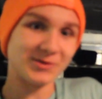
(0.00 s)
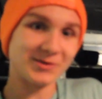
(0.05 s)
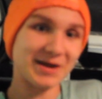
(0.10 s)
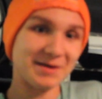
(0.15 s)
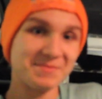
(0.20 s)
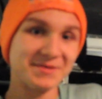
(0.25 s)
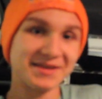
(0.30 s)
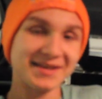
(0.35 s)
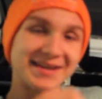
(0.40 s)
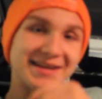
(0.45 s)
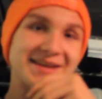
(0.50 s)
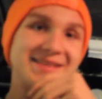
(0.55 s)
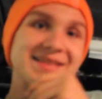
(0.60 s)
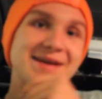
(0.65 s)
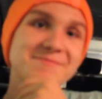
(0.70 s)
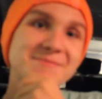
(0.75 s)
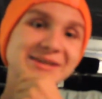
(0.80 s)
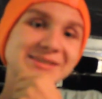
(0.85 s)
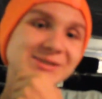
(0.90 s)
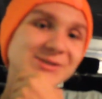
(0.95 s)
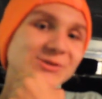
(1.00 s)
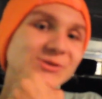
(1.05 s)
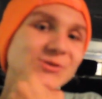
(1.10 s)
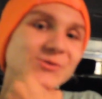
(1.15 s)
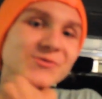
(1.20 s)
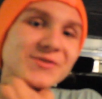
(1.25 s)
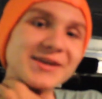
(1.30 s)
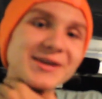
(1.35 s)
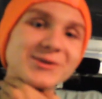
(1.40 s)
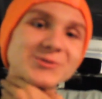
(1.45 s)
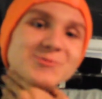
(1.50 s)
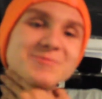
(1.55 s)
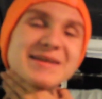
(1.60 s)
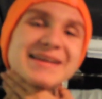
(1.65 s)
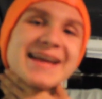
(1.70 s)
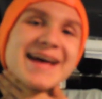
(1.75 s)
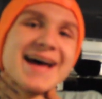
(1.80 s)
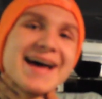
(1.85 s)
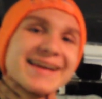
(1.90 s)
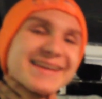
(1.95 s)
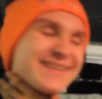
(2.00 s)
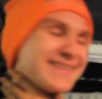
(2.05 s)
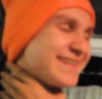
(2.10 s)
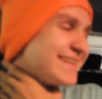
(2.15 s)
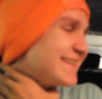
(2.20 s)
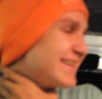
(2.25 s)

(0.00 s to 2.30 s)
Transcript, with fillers: I'm the kid that makes YouTube videos with my dad.